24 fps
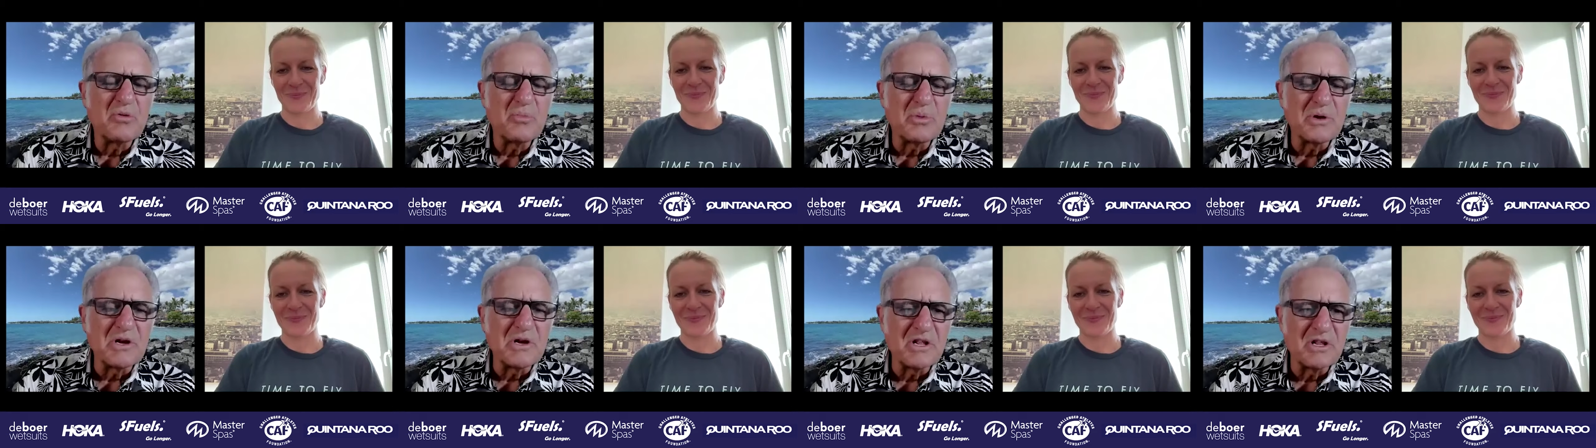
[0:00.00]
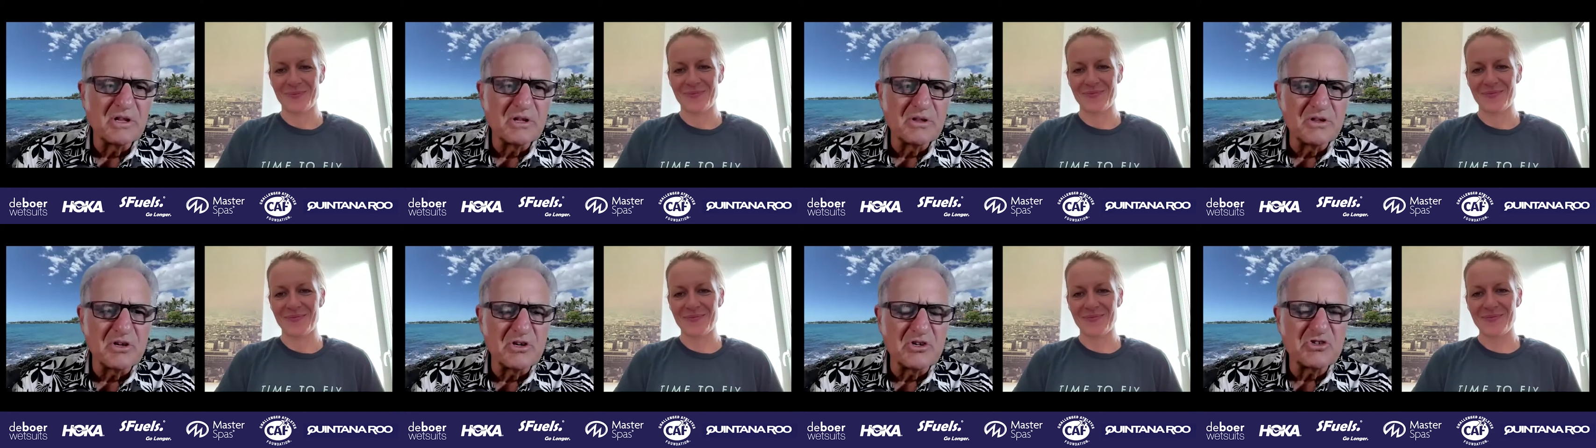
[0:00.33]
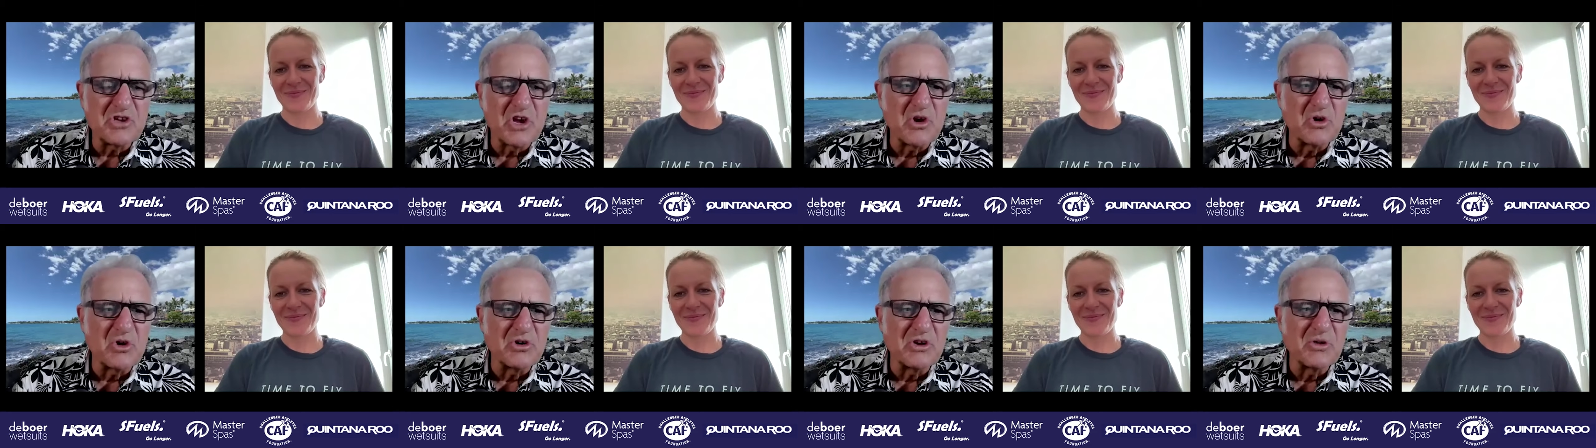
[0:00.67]
Speaker 1: been dealing, did you say
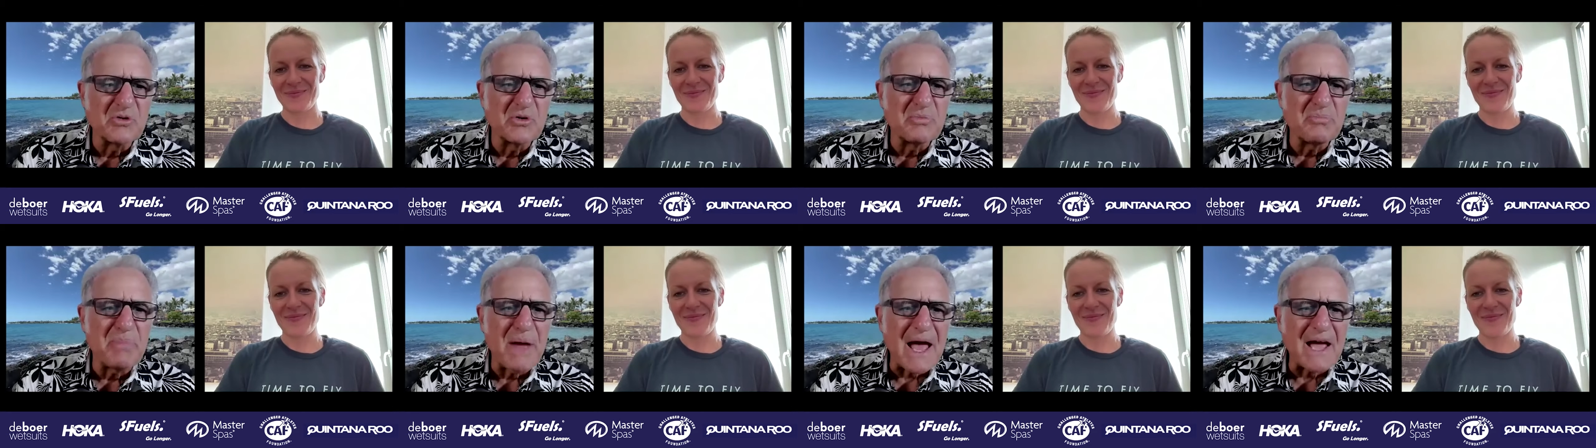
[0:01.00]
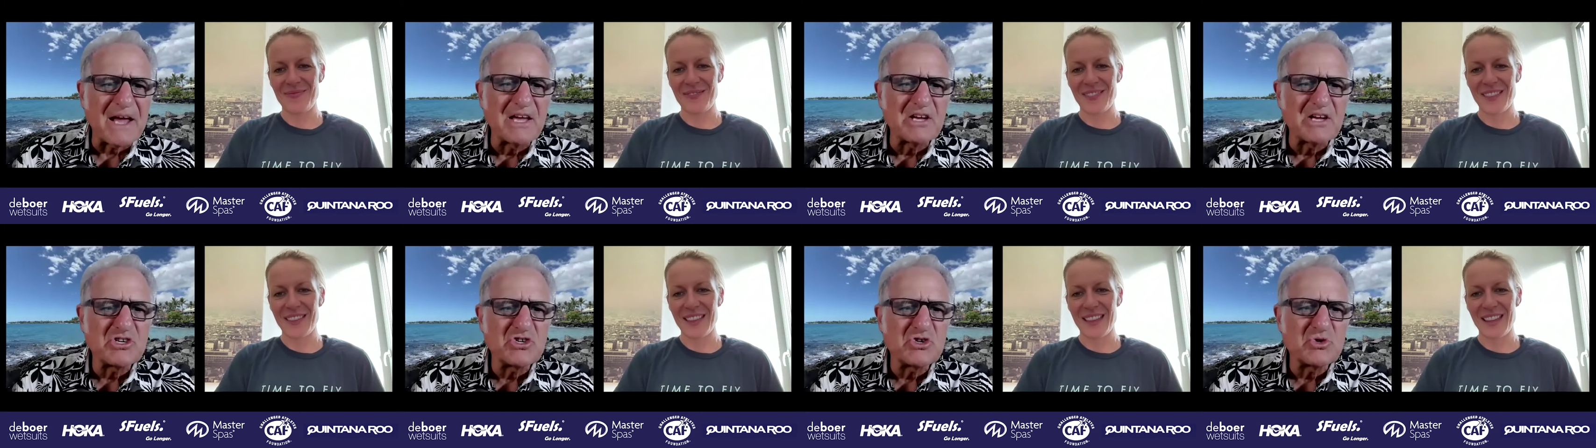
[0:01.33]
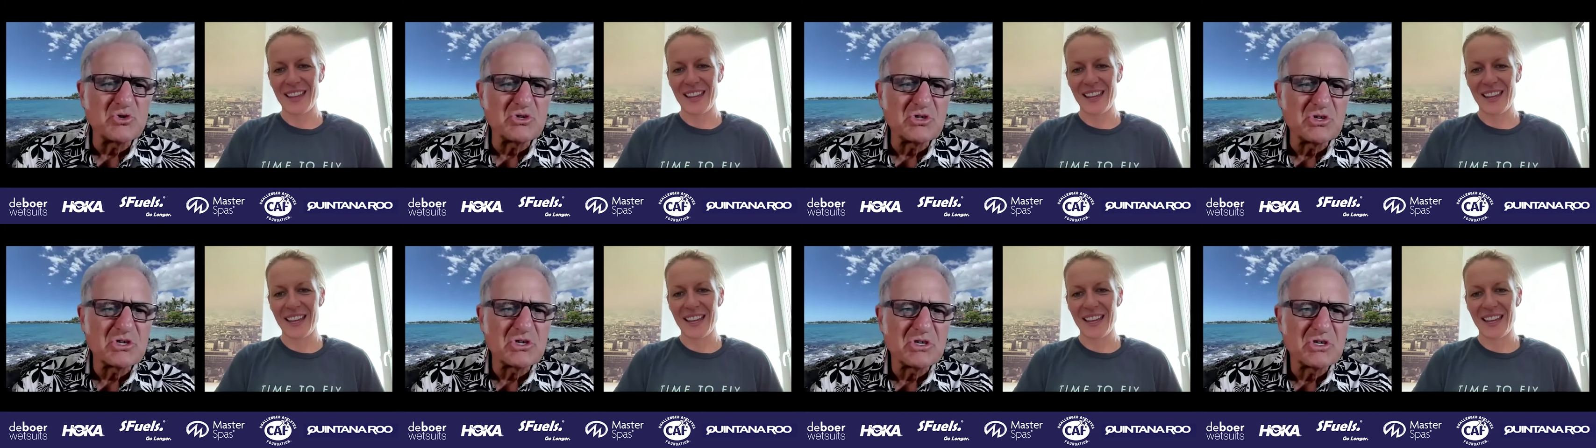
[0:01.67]
you're dealing with back
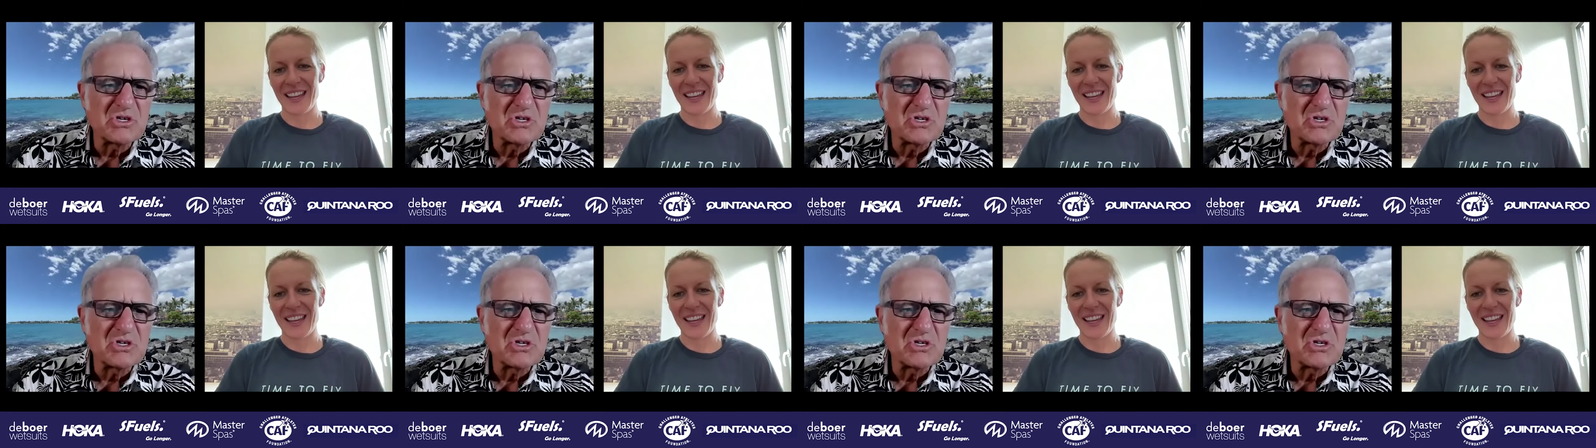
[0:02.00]
issues?